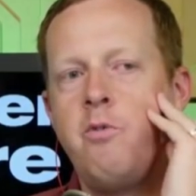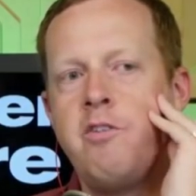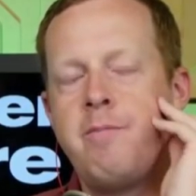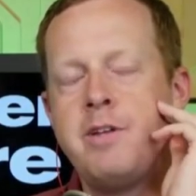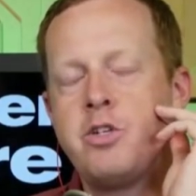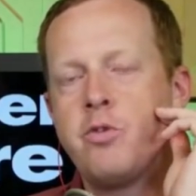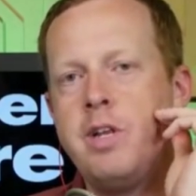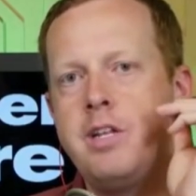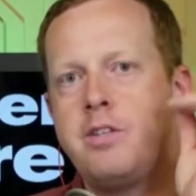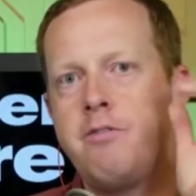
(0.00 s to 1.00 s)
We've been
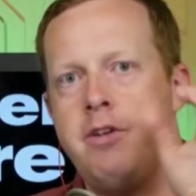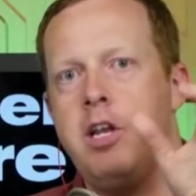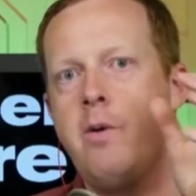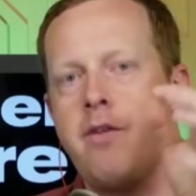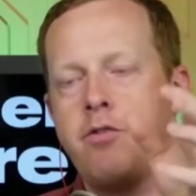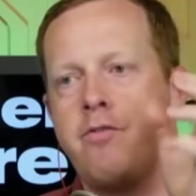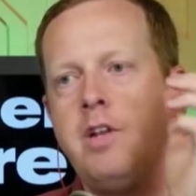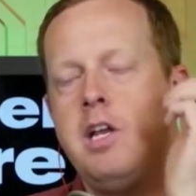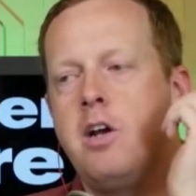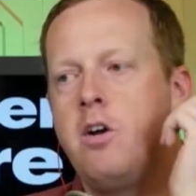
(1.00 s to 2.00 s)
treated to video after
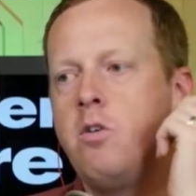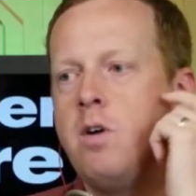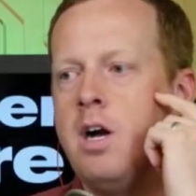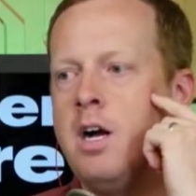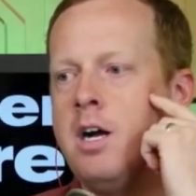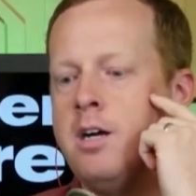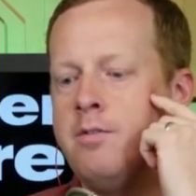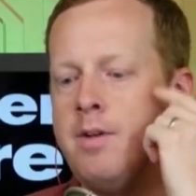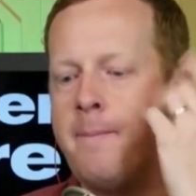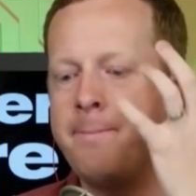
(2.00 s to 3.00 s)
video
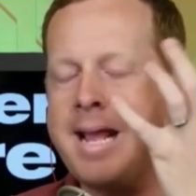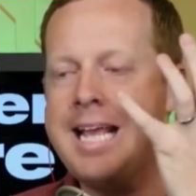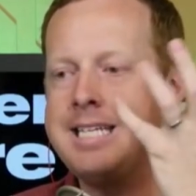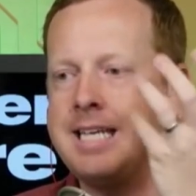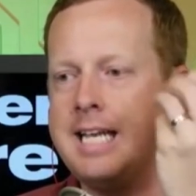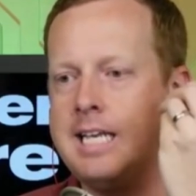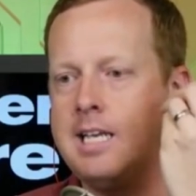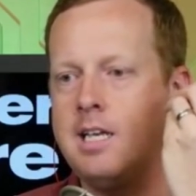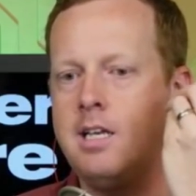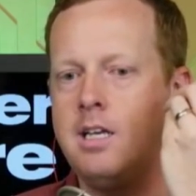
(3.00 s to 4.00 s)
of
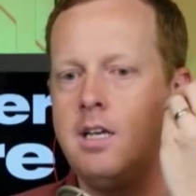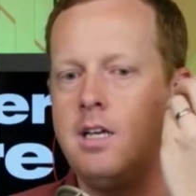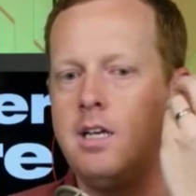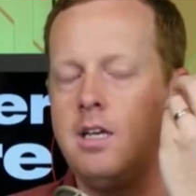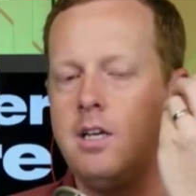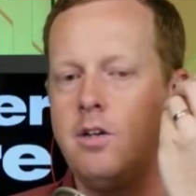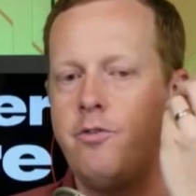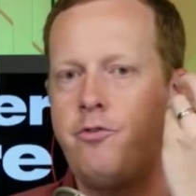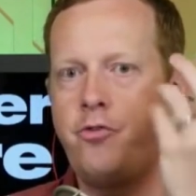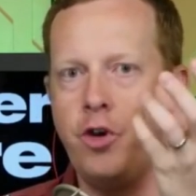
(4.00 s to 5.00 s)
amazing
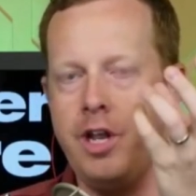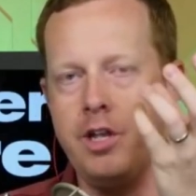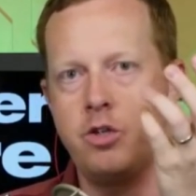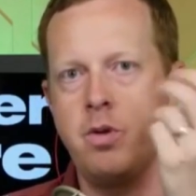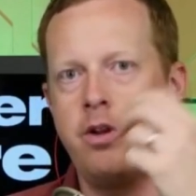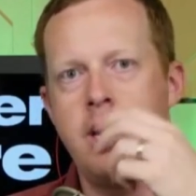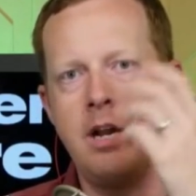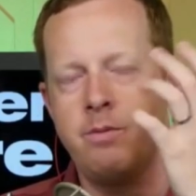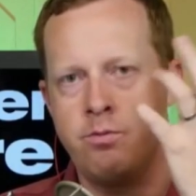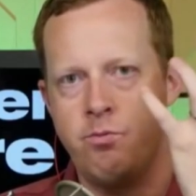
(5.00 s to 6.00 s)
footage, whether or
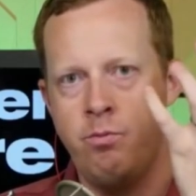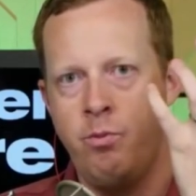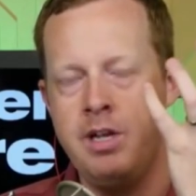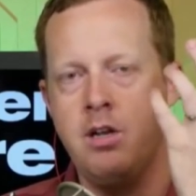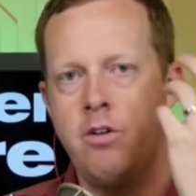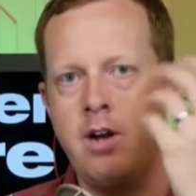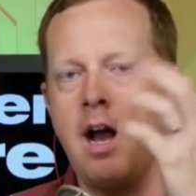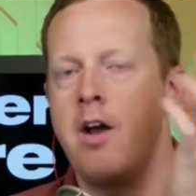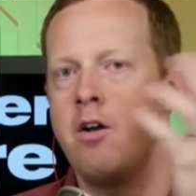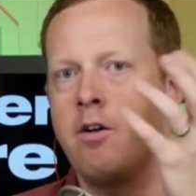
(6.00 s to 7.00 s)
not it was Tra- real or
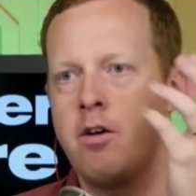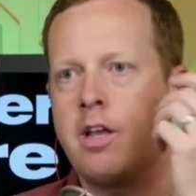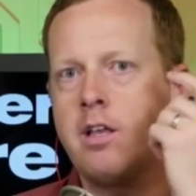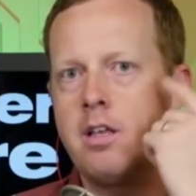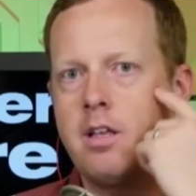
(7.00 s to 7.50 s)
not, or, or